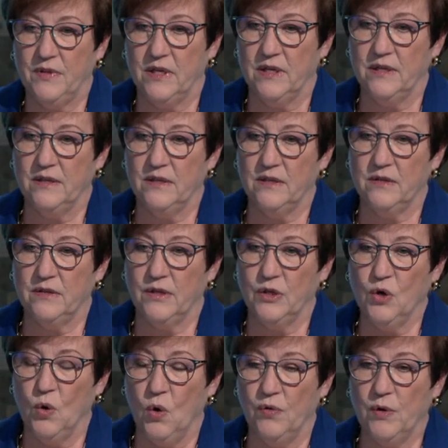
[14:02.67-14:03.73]
the
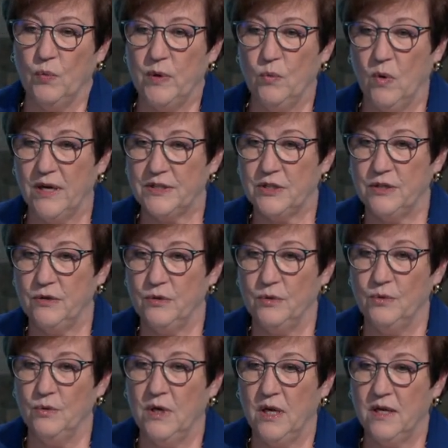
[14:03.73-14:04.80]
goal that we want
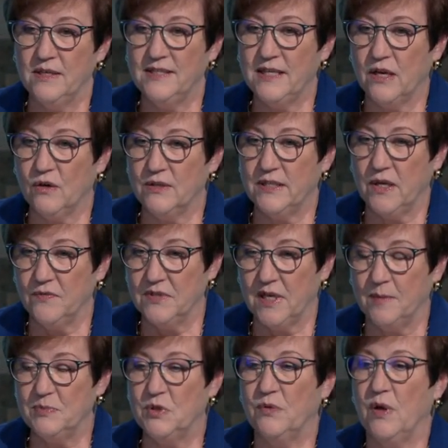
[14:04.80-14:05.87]
to set ourselves
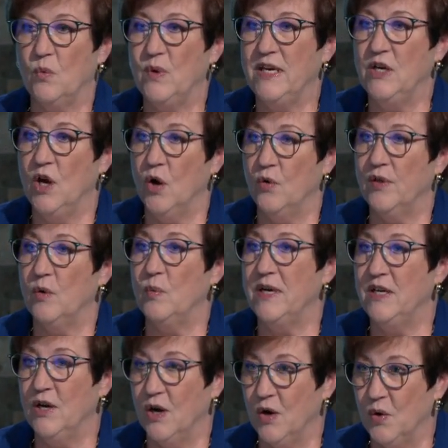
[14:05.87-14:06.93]
up so that we know that
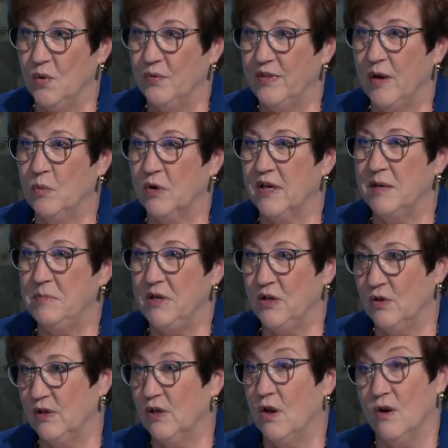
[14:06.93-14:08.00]
we're going to be
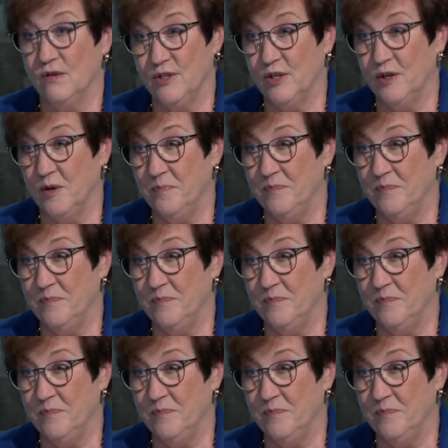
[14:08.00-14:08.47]
good long term.